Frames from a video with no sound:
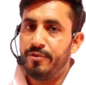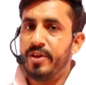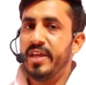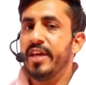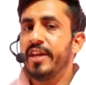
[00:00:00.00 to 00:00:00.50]

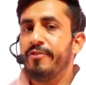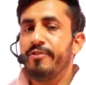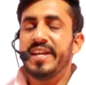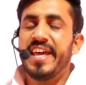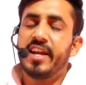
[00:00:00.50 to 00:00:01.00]
where
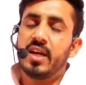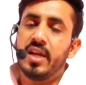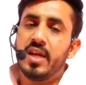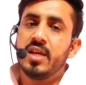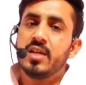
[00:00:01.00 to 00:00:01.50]
we
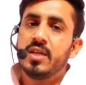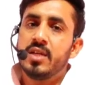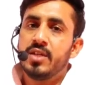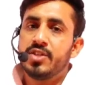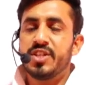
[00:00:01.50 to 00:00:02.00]
directly
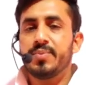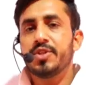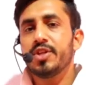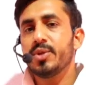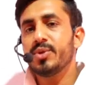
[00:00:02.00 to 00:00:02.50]

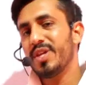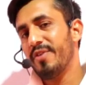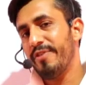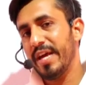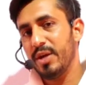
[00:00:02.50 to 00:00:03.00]
substitute
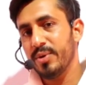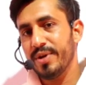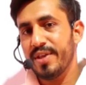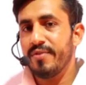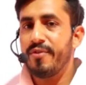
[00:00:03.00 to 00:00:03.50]
the value
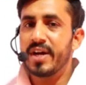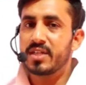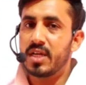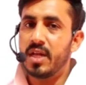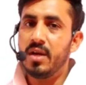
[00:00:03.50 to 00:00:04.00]
in the
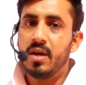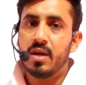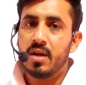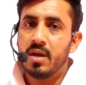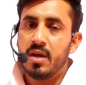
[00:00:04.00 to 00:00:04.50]
function
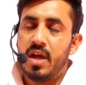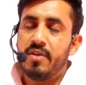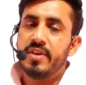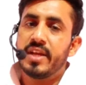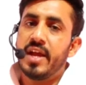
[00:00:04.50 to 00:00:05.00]

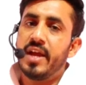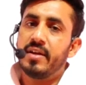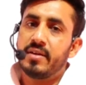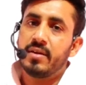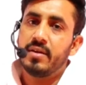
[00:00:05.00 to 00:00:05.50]
and we
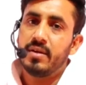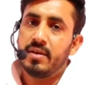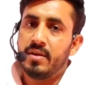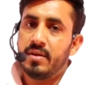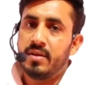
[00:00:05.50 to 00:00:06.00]
get
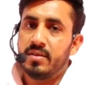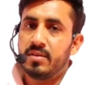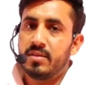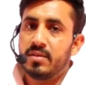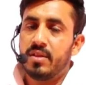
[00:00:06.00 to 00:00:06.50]

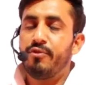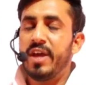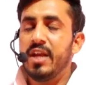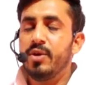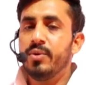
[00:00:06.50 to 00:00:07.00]
the
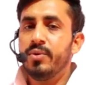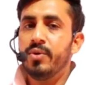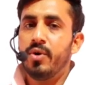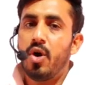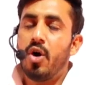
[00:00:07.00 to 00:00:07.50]
value
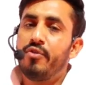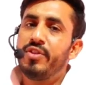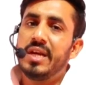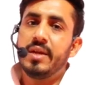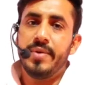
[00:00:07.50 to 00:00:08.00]
of
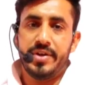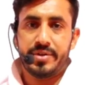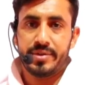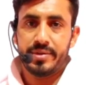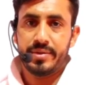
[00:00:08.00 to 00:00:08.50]
the limit.